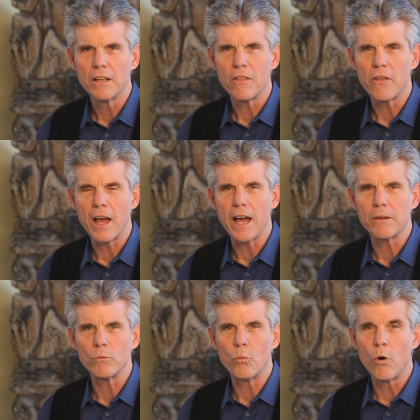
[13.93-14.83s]

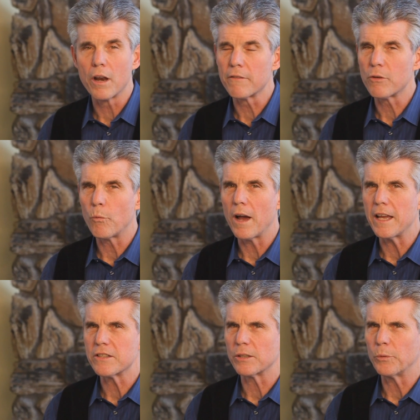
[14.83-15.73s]
that one of the
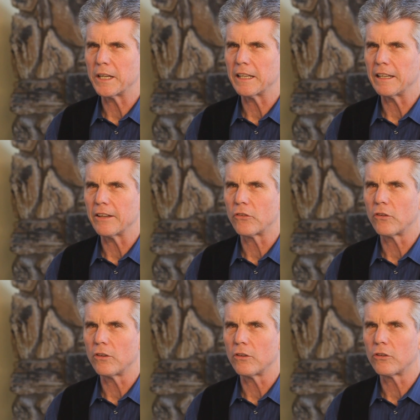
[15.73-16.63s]
ways that we can
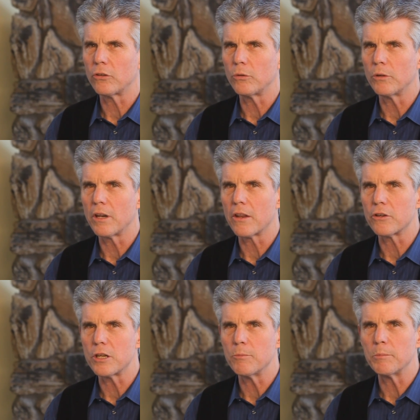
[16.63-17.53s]
listen to another
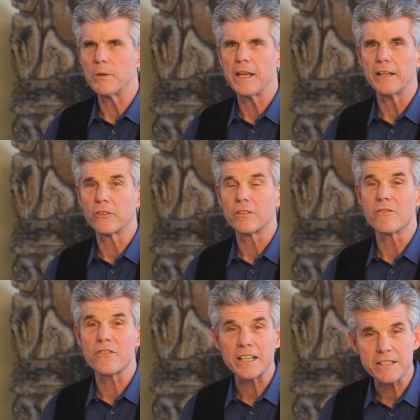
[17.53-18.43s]
human being is to
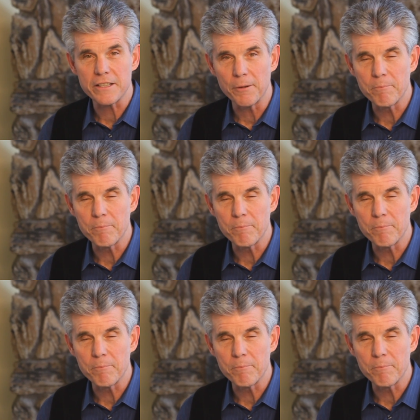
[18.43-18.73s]
fix them